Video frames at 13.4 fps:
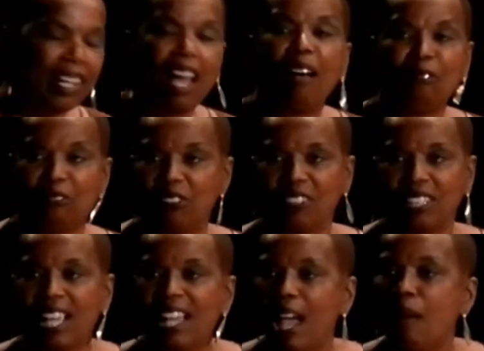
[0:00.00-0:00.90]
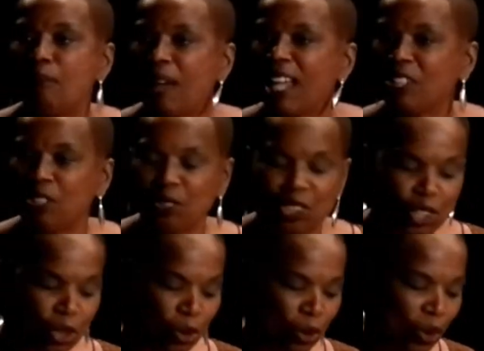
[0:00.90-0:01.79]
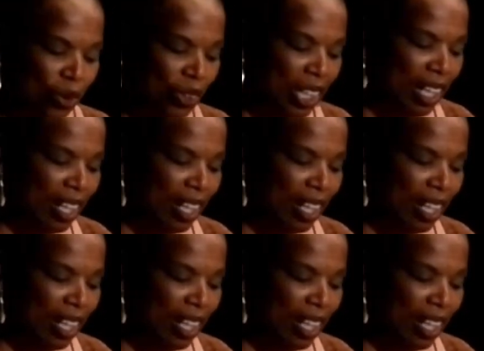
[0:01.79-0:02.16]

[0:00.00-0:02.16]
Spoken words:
comfort at my new school.